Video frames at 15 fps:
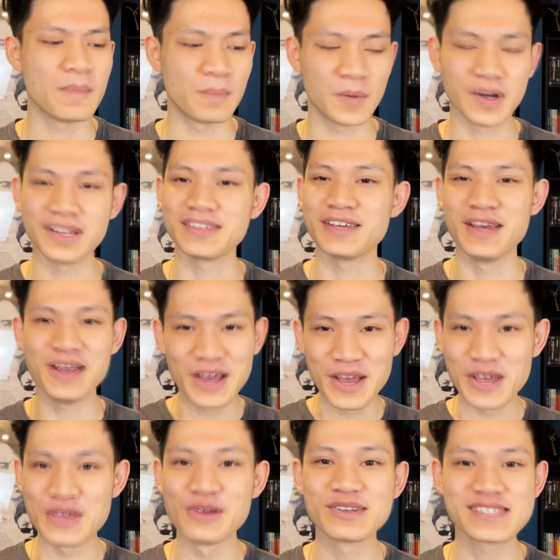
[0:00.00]
but
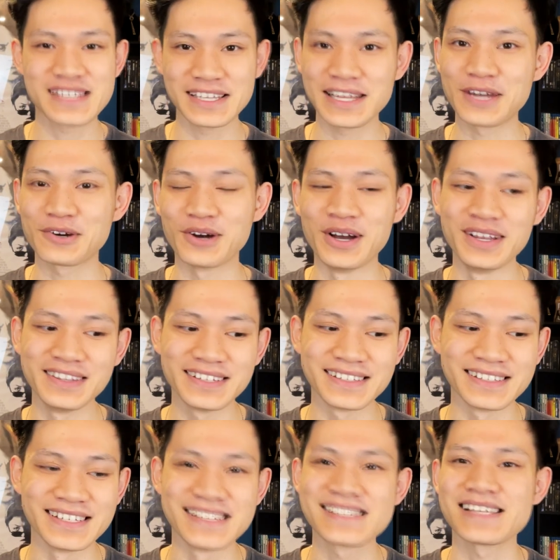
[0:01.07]
you'll see later on the
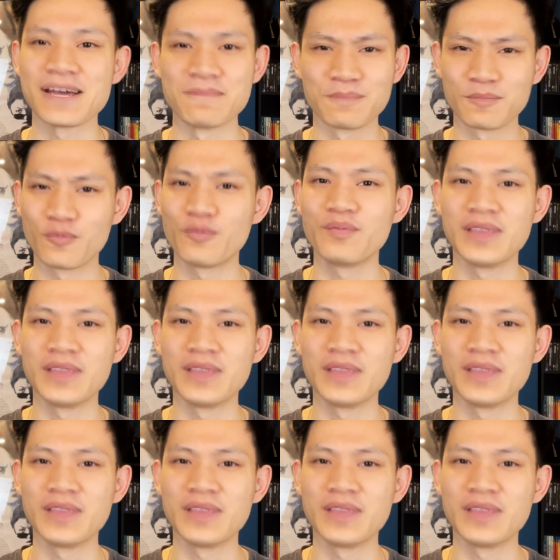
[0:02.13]
list I'm